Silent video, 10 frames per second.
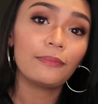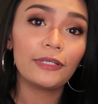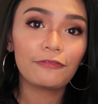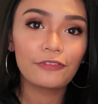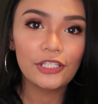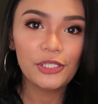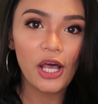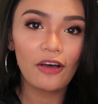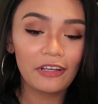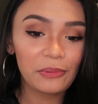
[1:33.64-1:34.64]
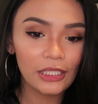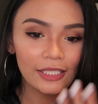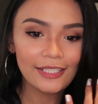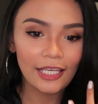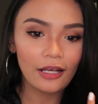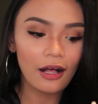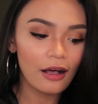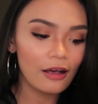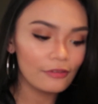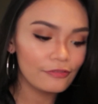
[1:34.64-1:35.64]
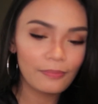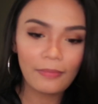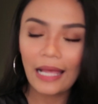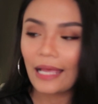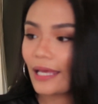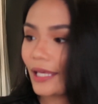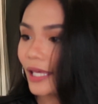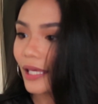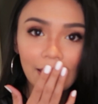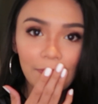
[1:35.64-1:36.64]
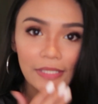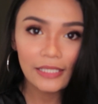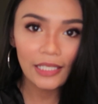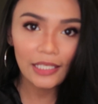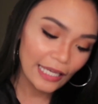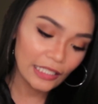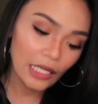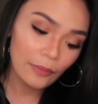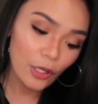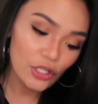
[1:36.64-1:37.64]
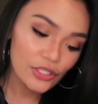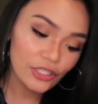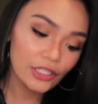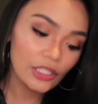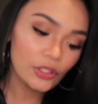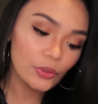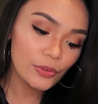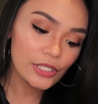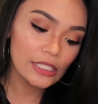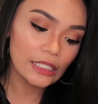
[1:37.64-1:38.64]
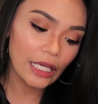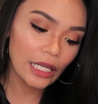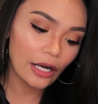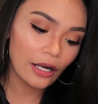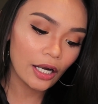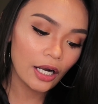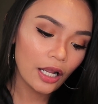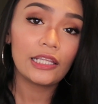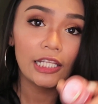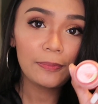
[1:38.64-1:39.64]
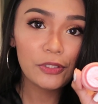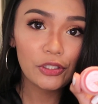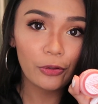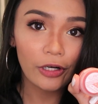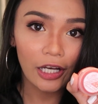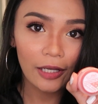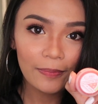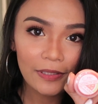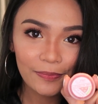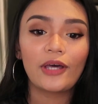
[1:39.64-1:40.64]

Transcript: But first off, I'm gonna take off my lipstick and I'm also gonna use their lip scrub.